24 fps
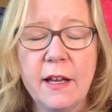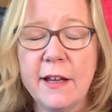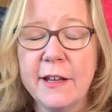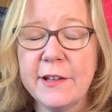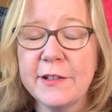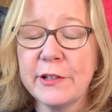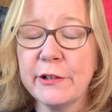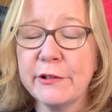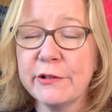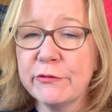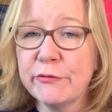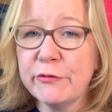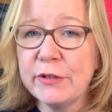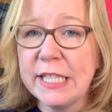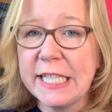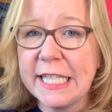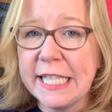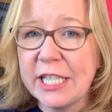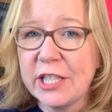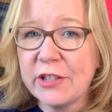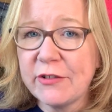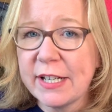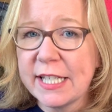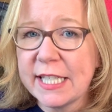So it's really
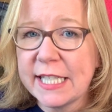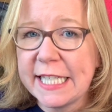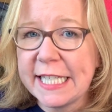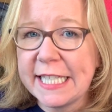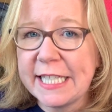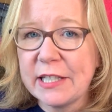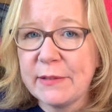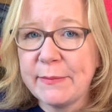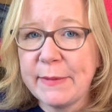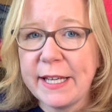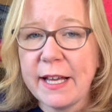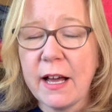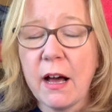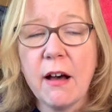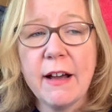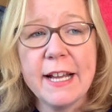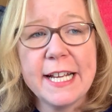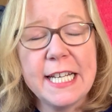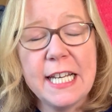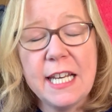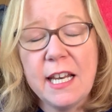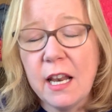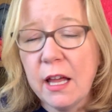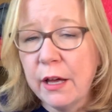interesting to me. I
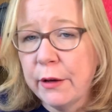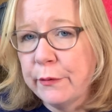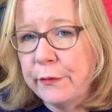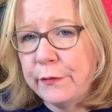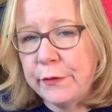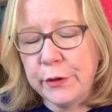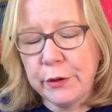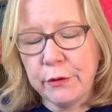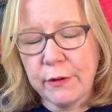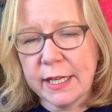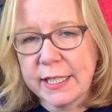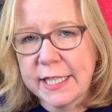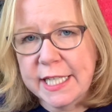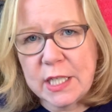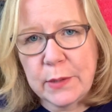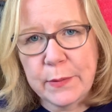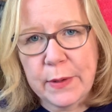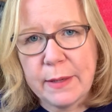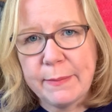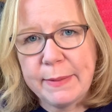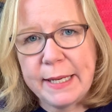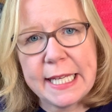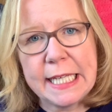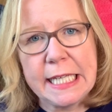love granny
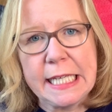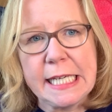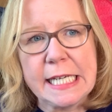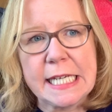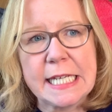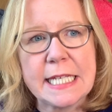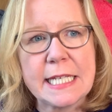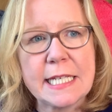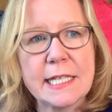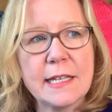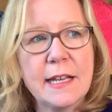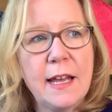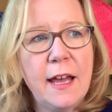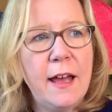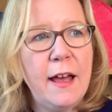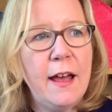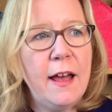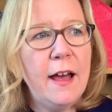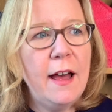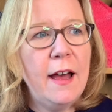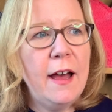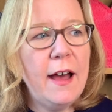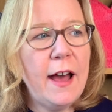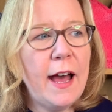square blankets
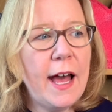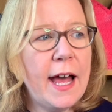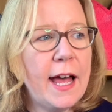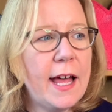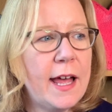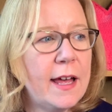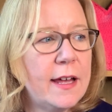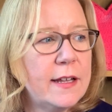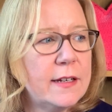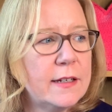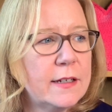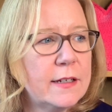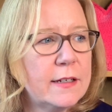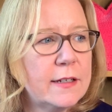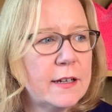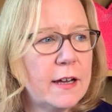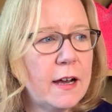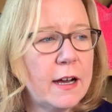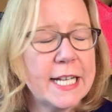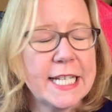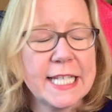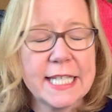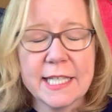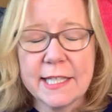and
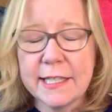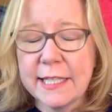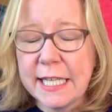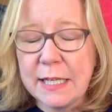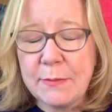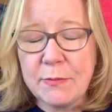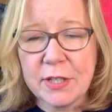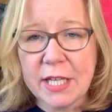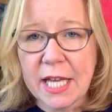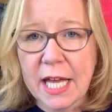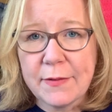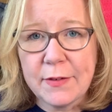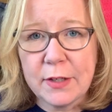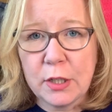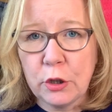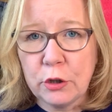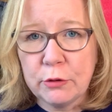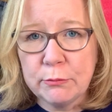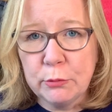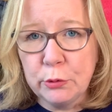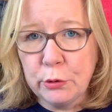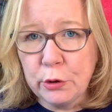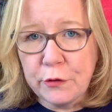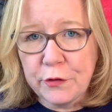I seem to have a lot
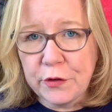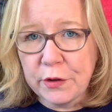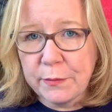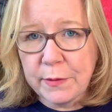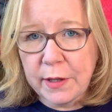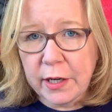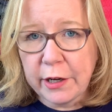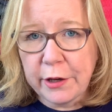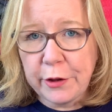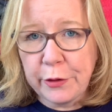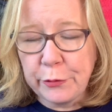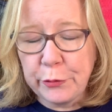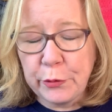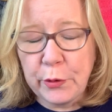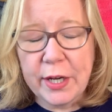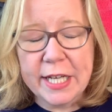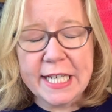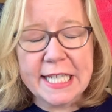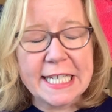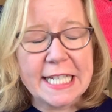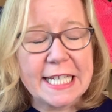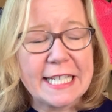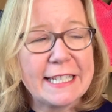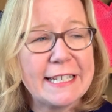more of them than I thought I
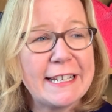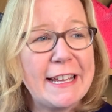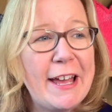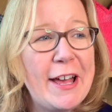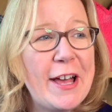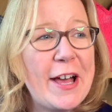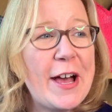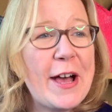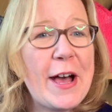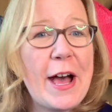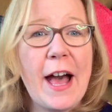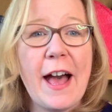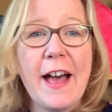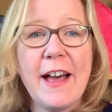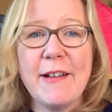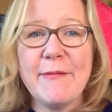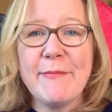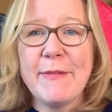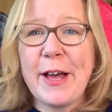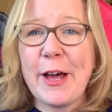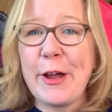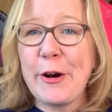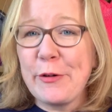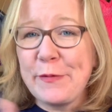did. And
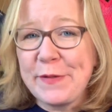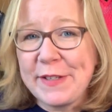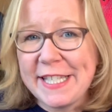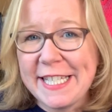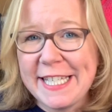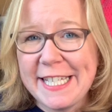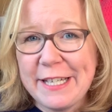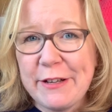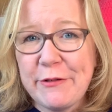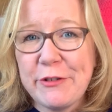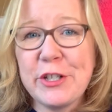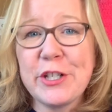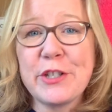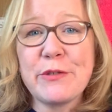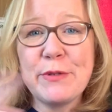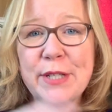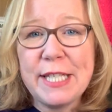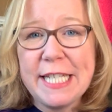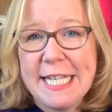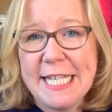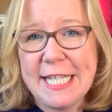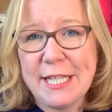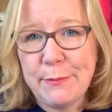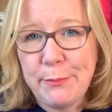obviously you've just
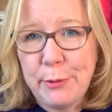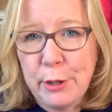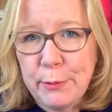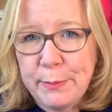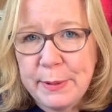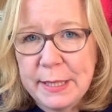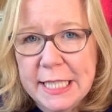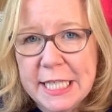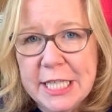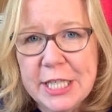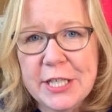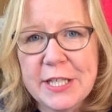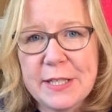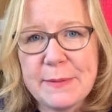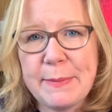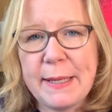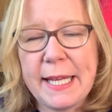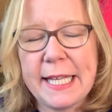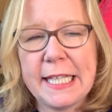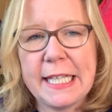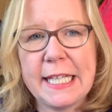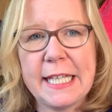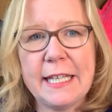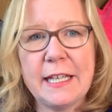released the Popalicious
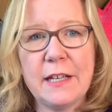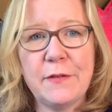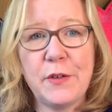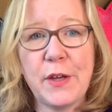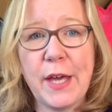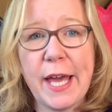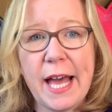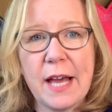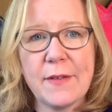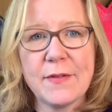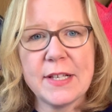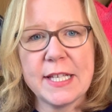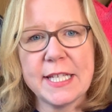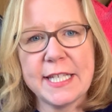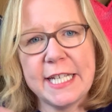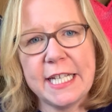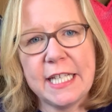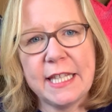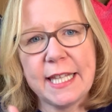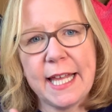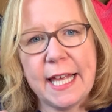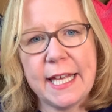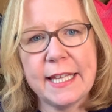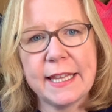blanket. If you haven't
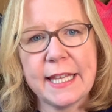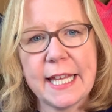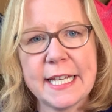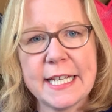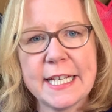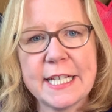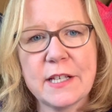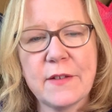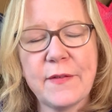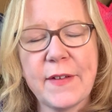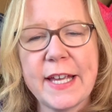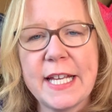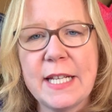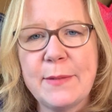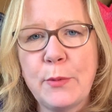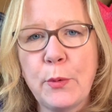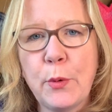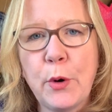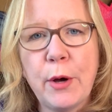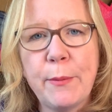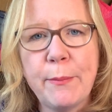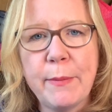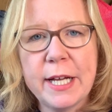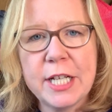seen that, that is available
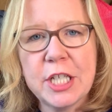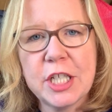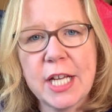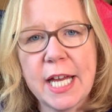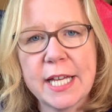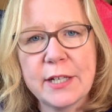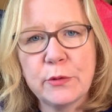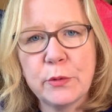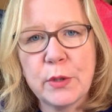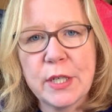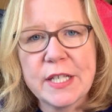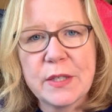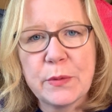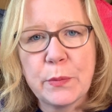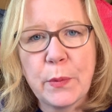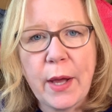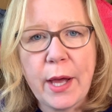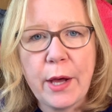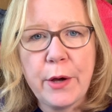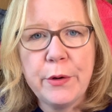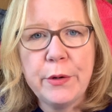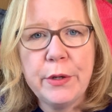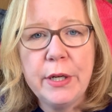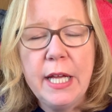on my channel as
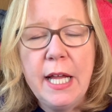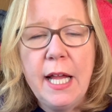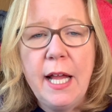well.